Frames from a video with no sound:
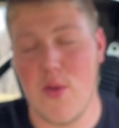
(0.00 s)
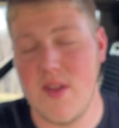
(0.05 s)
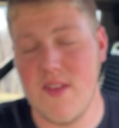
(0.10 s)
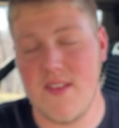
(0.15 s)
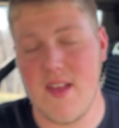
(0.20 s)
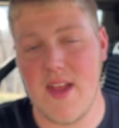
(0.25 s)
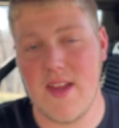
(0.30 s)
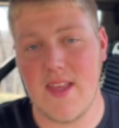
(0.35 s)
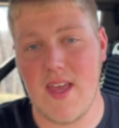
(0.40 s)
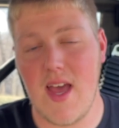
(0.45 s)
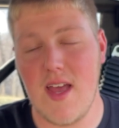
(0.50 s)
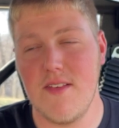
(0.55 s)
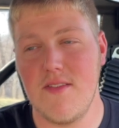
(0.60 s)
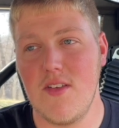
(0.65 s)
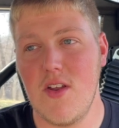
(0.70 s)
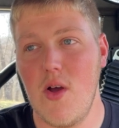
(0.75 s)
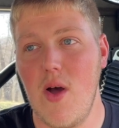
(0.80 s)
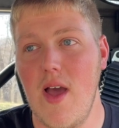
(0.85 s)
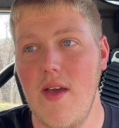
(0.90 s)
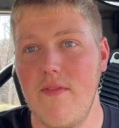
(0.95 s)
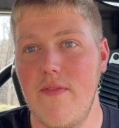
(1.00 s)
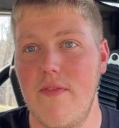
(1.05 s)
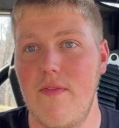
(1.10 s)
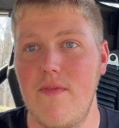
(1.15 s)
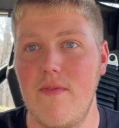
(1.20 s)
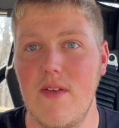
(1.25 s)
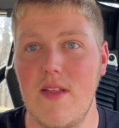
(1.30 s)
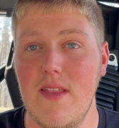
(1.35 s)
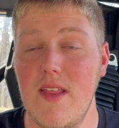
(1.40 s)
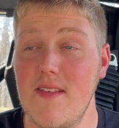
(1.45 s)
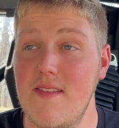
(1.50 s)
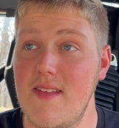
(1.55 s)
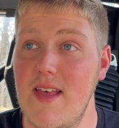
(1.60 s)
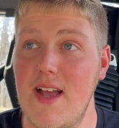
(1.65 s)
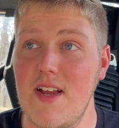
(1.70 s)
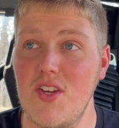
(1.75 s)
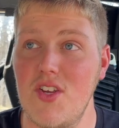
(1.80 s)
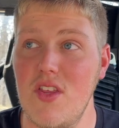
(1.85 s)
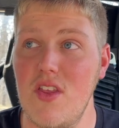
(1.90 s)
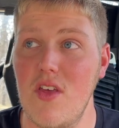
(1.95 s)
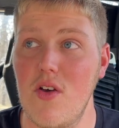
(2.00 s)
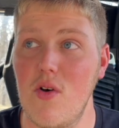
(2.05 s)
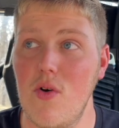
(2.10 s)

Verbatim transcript: design, guys. You know, I've this is actually the